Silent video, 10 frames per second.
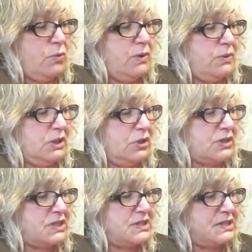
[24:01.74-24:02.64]
we would
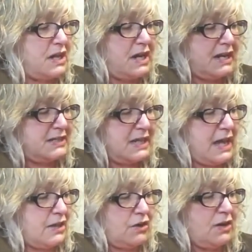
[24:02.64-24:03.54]
look stunning
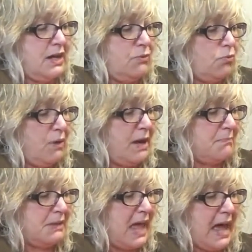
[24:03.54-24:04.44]
together in red
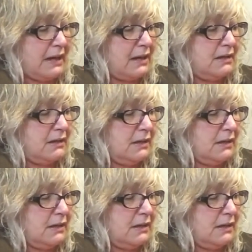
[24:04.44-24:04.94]
and black.